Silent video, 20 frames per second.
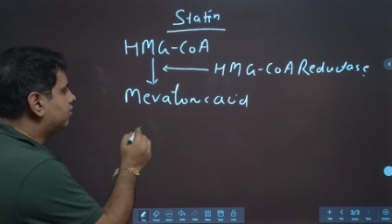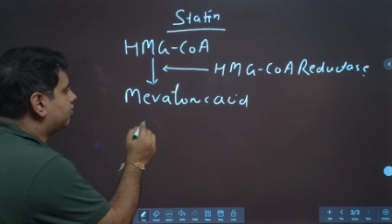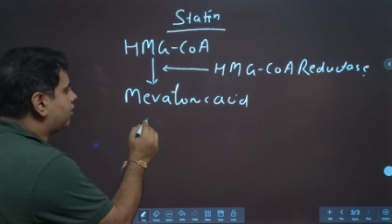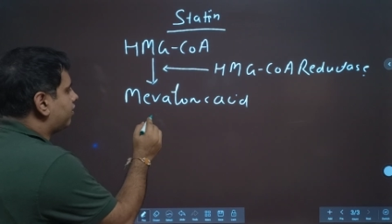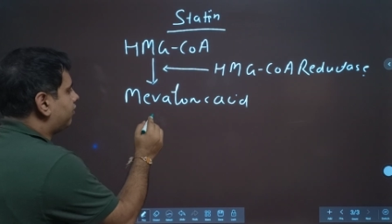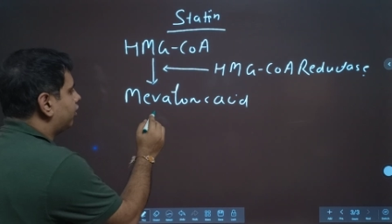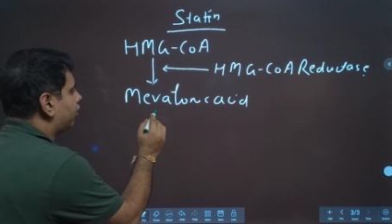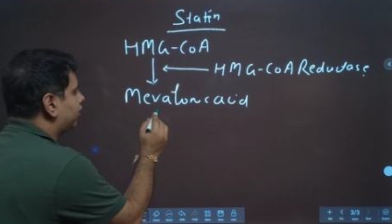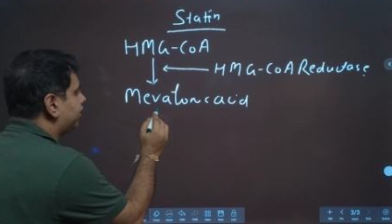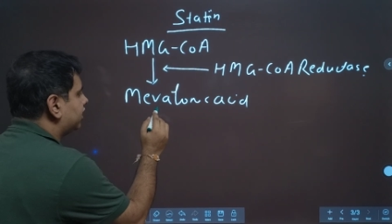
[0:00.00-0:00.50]

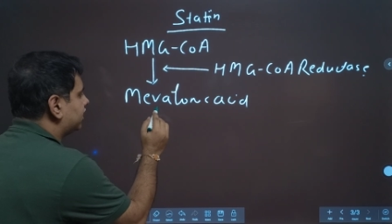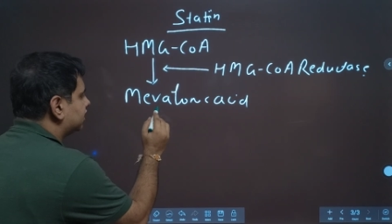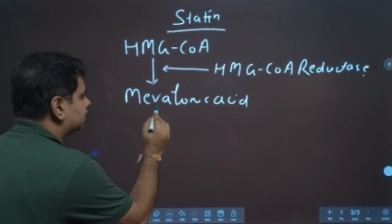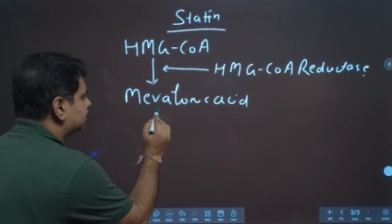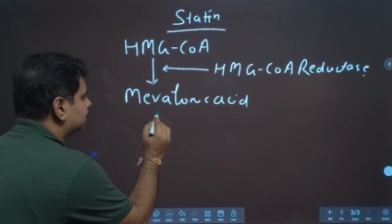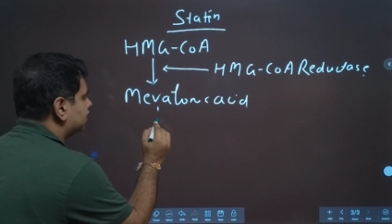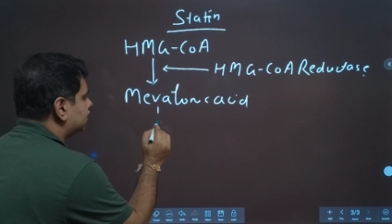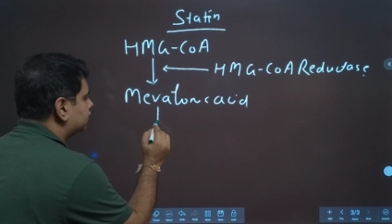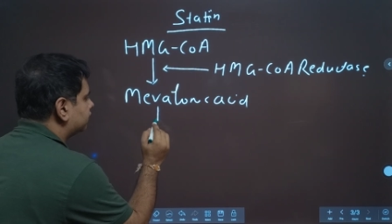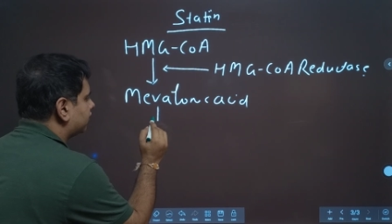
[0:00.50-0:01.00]
Mevalonic
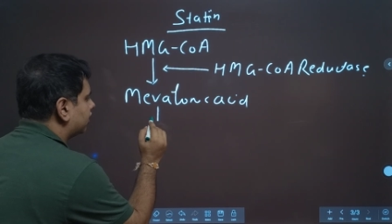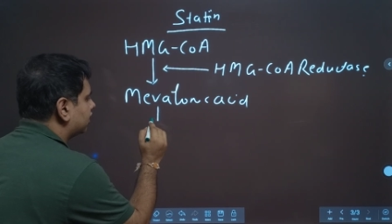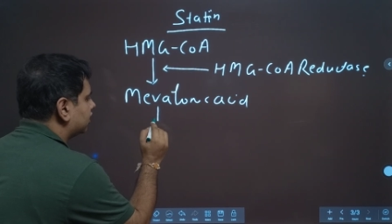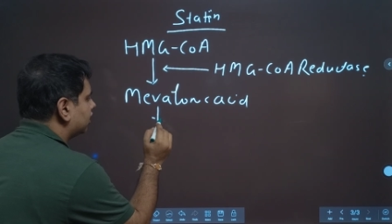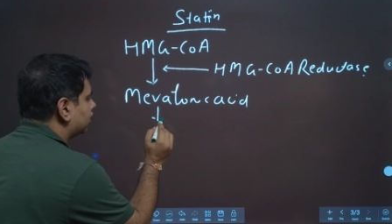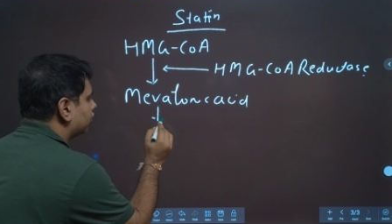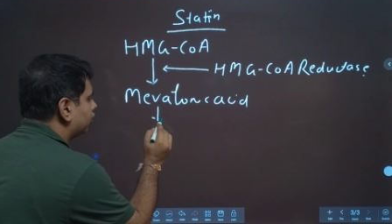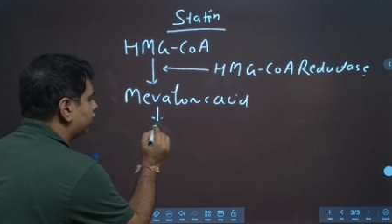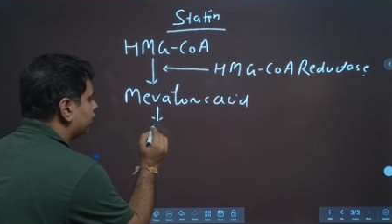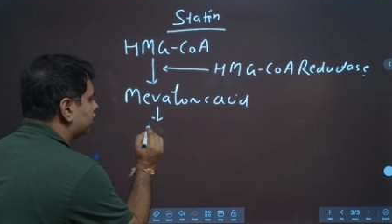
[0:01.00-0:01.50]
acids
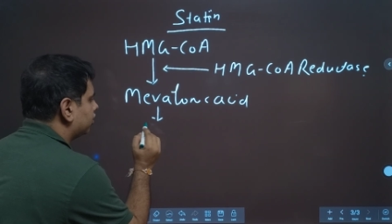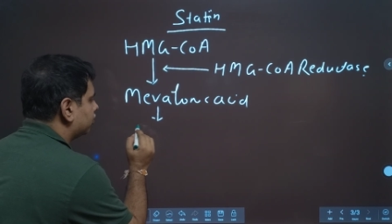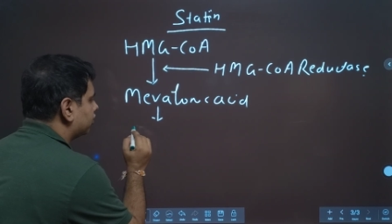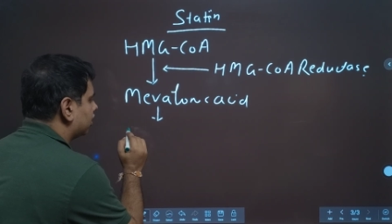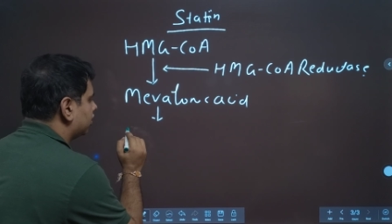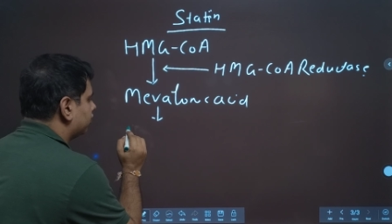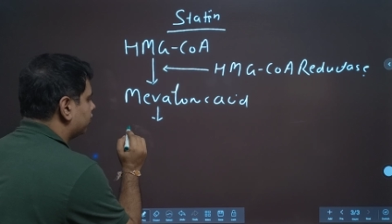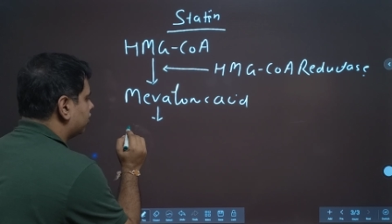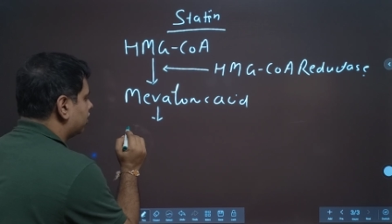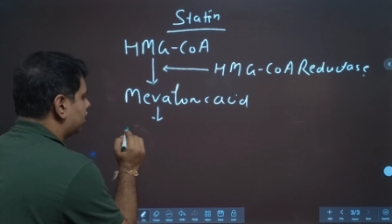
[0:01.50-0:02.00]
further going to
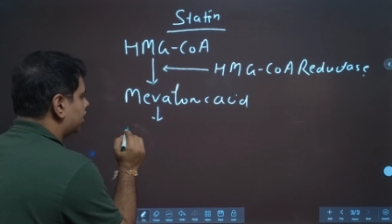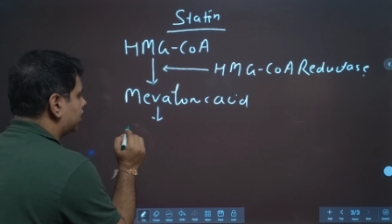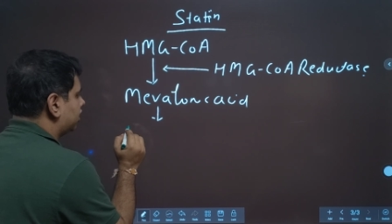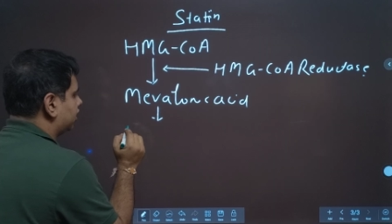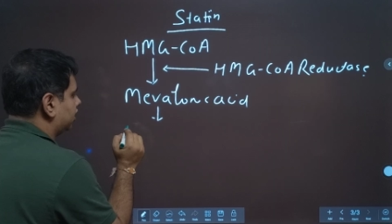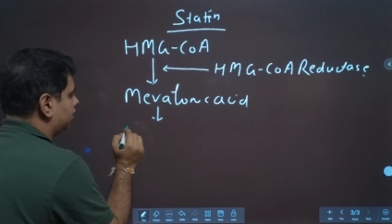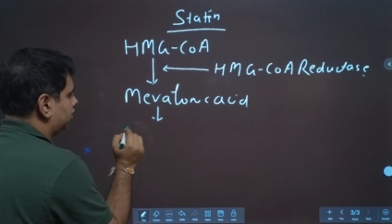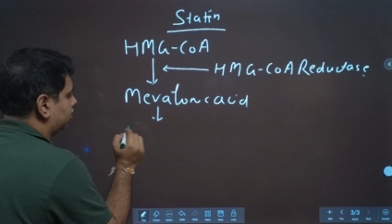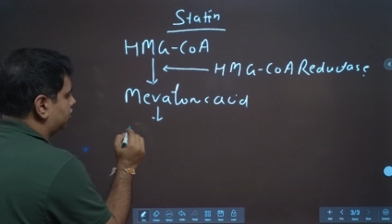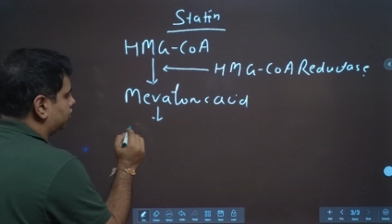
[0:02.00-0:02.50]

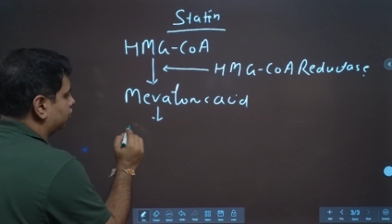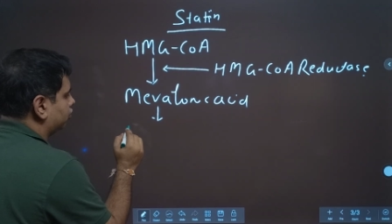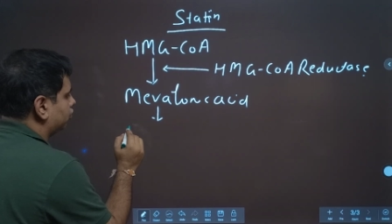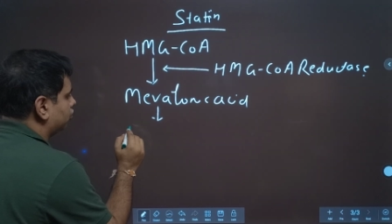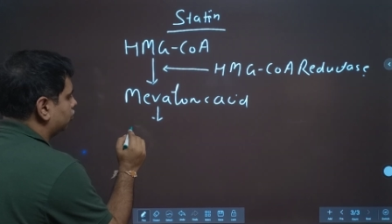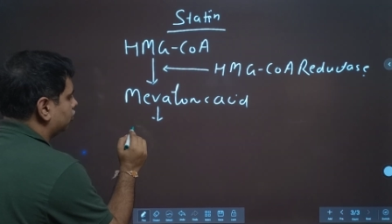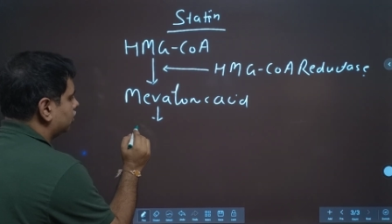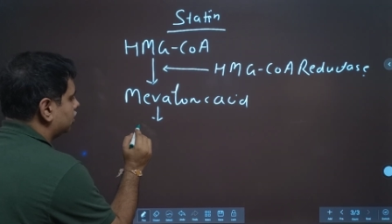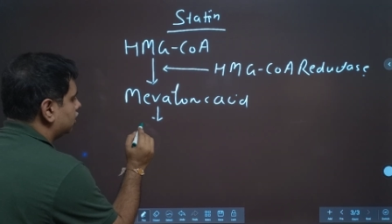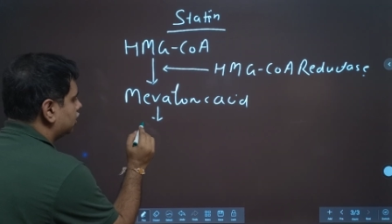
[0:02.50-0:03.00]
convert
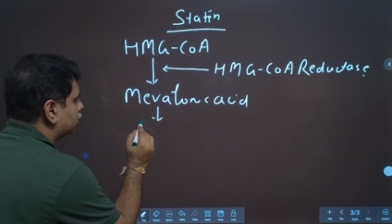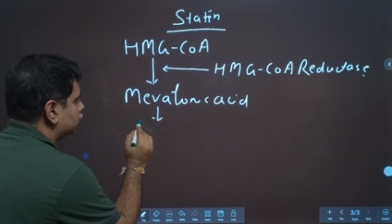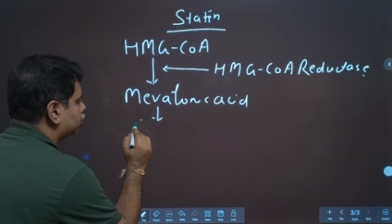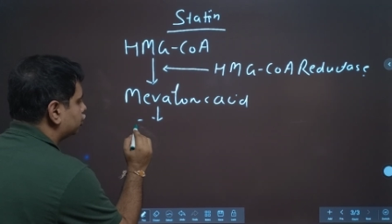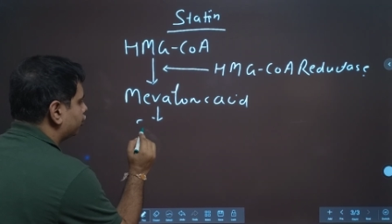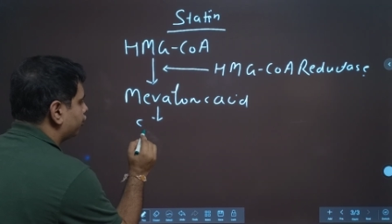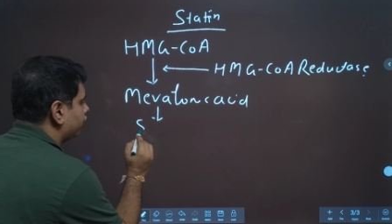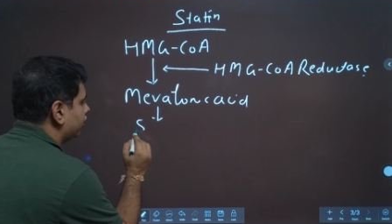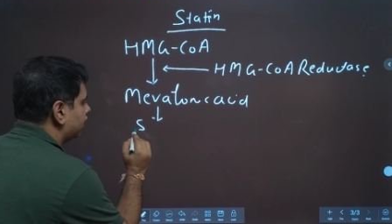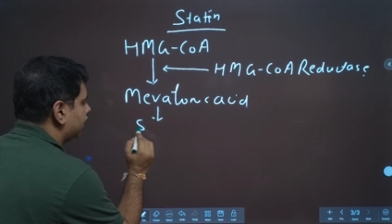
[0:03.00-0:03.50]
into
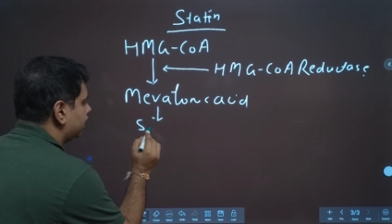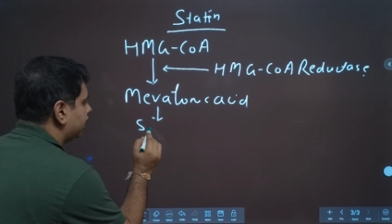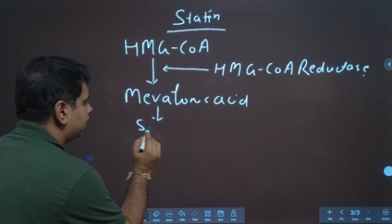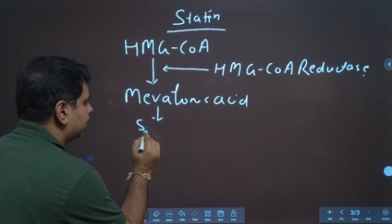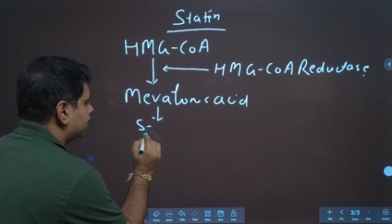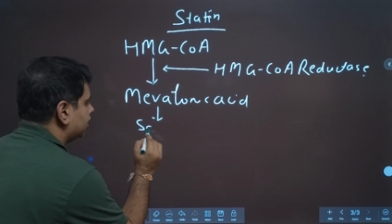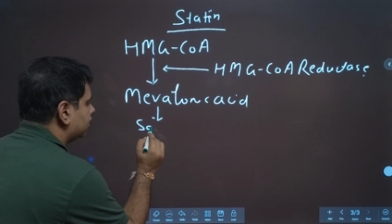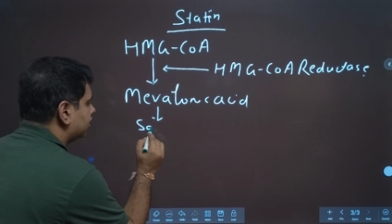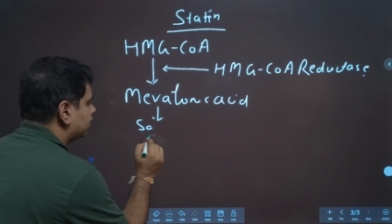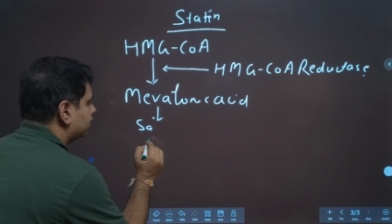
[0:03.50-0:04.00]

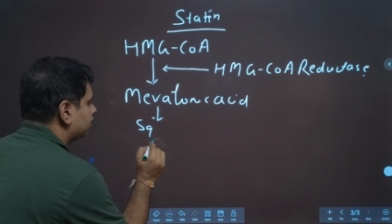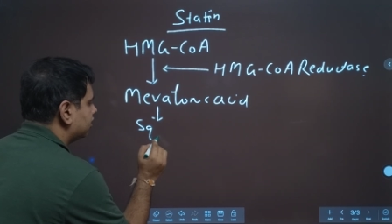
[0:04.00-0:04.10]
squalene,